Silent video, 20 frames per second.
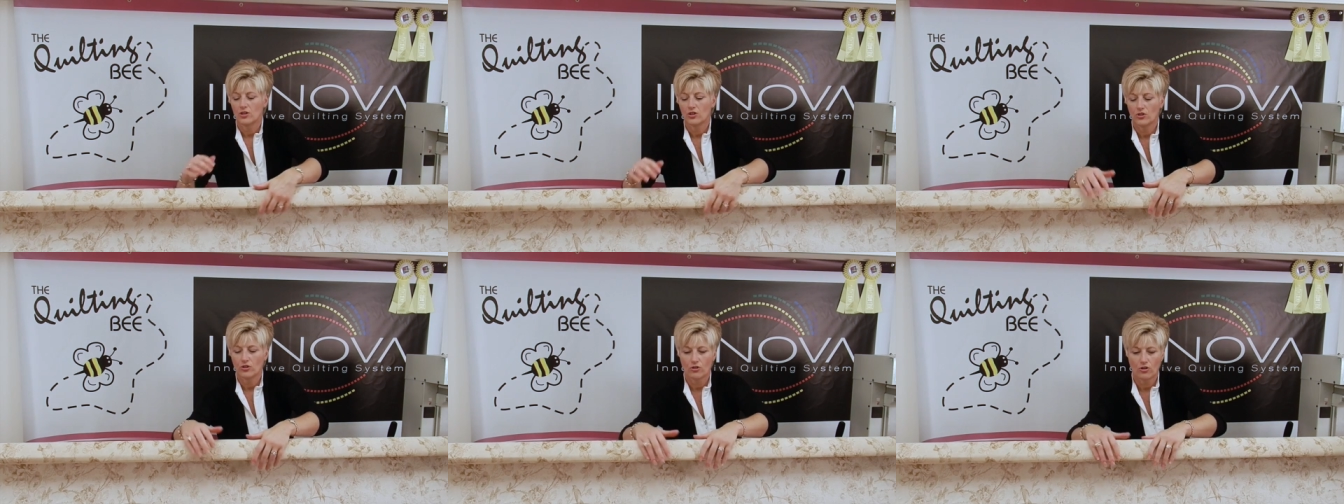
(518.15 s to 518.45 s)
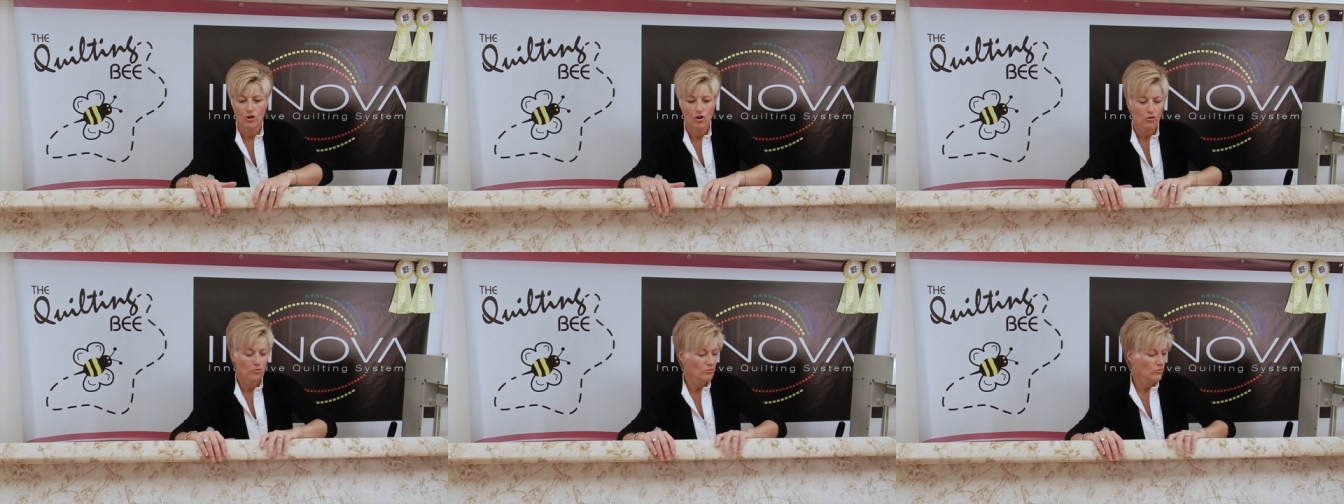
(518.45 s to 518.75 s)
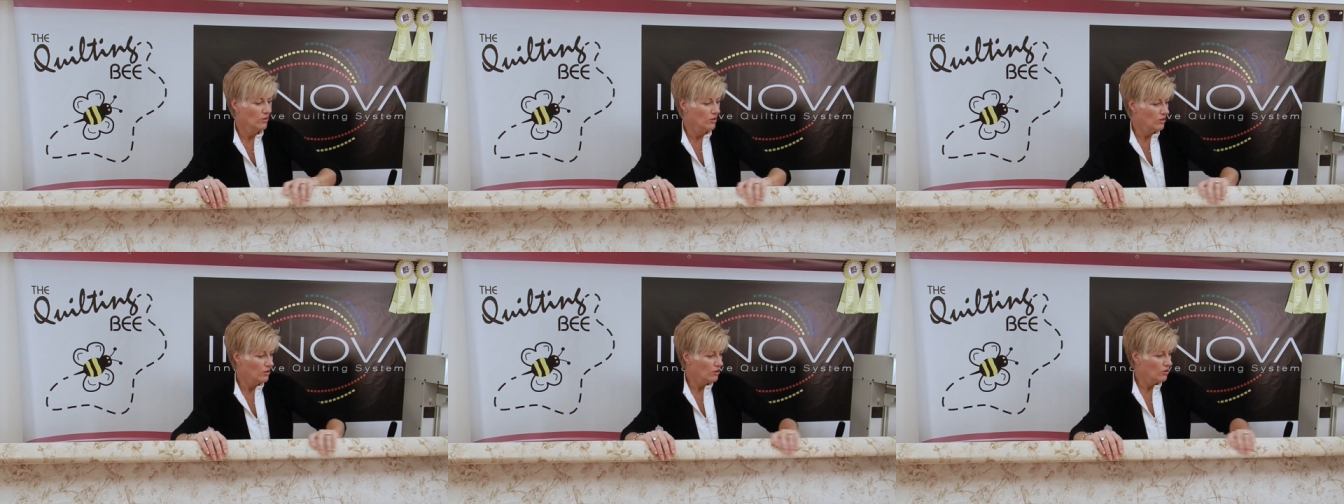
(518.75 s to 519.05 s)
you're
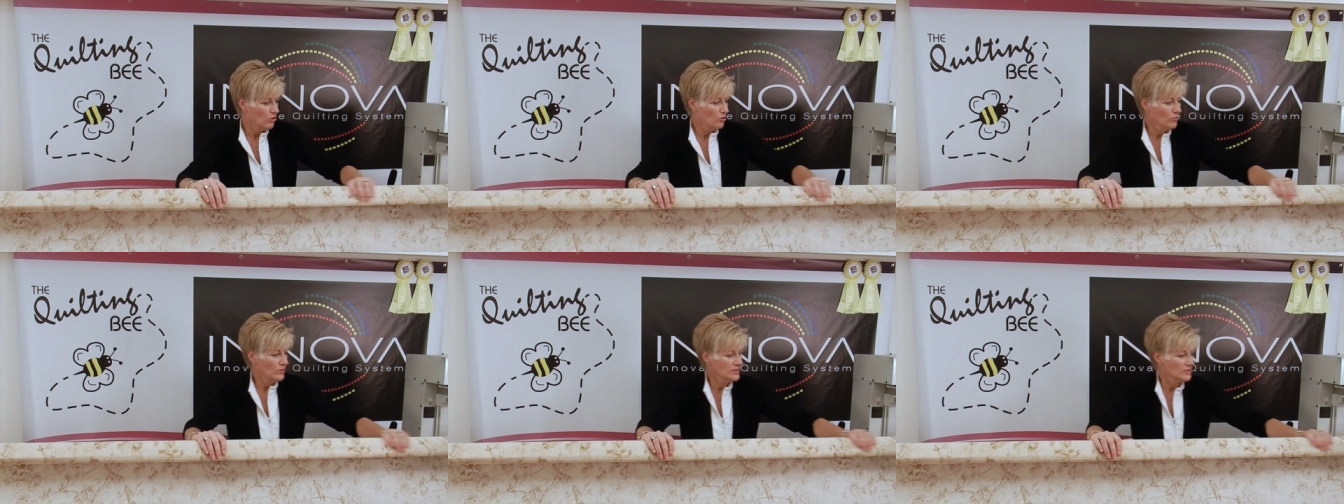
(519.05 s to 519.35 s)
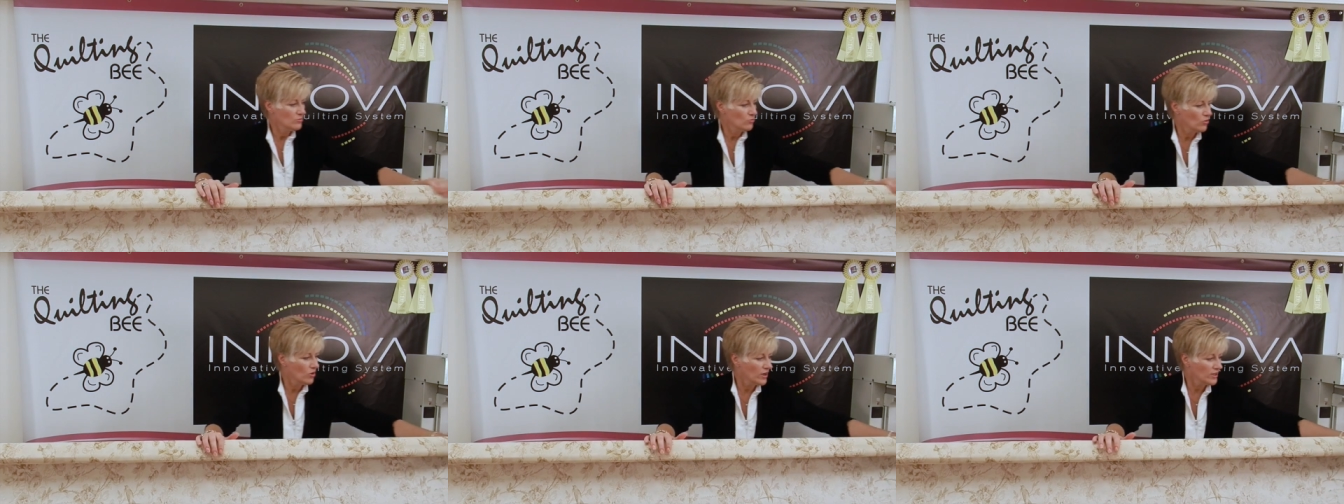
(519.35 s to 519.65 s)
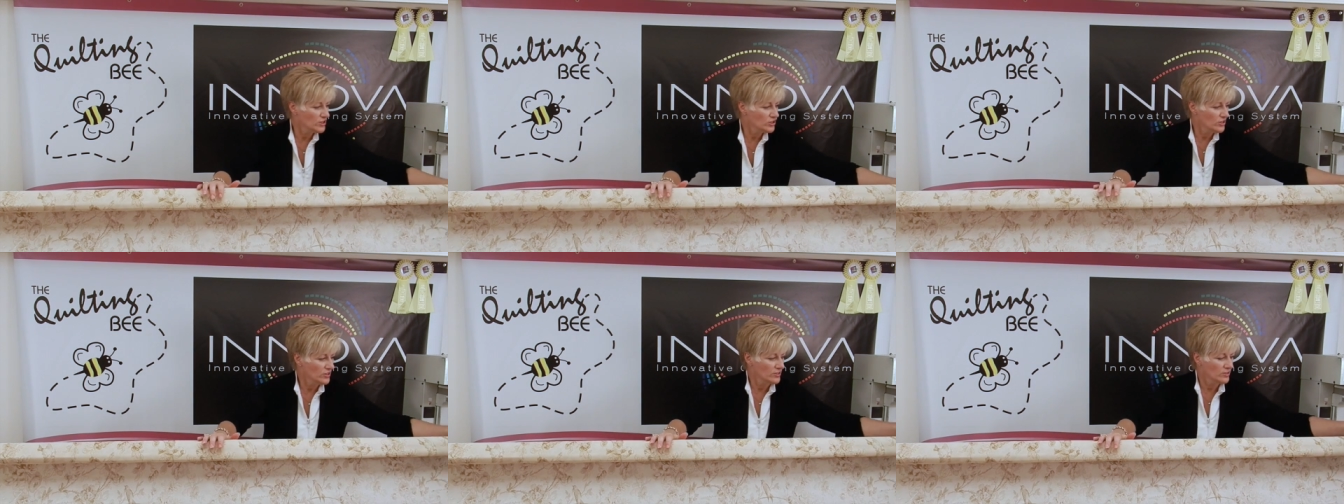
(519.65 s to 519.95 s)
always
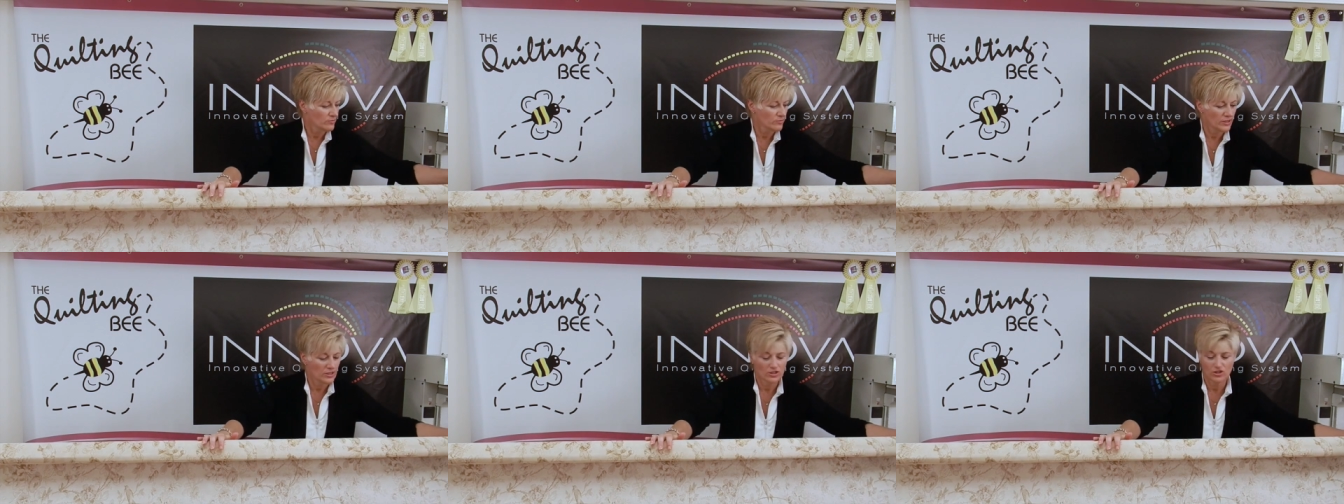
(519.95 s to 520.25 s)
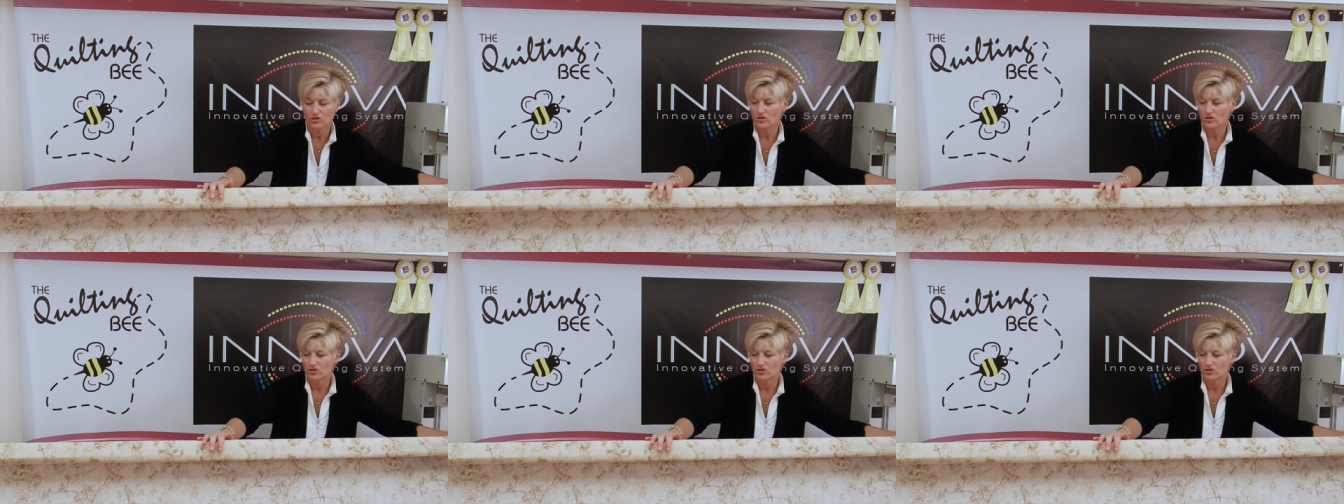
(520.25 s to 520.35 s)
watching to make